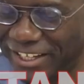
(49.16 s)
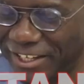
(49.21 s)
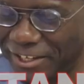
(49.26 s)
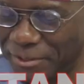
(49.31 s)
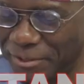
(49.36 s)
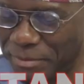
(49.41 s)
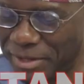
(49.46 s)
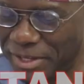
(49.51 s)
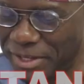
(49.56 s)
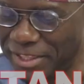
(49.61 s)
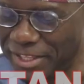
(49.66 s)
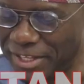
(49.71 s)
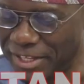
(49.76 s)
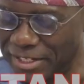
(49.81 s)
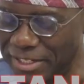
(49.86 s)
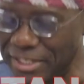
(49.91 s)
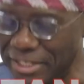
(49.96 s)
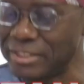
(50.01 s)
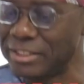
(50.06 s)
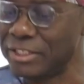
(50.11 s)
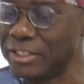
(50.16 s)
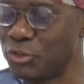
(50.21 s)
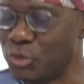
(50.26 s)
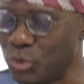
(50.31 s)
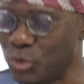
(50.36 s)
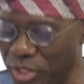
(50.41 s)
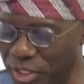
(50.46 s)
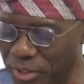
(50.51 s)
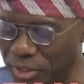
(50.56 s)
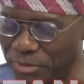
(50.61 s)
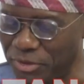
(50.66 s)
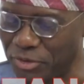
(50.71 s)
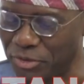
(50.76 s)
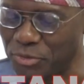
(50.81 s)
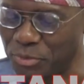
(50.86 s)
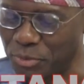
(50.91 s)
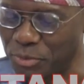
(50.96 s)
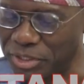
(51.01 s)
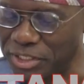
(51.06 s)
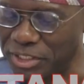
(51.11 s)
a man that listening to him
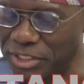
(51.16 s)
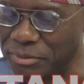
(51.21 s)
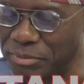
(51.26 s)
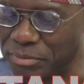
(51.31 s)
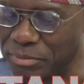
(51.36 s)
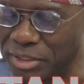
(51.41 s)
this morning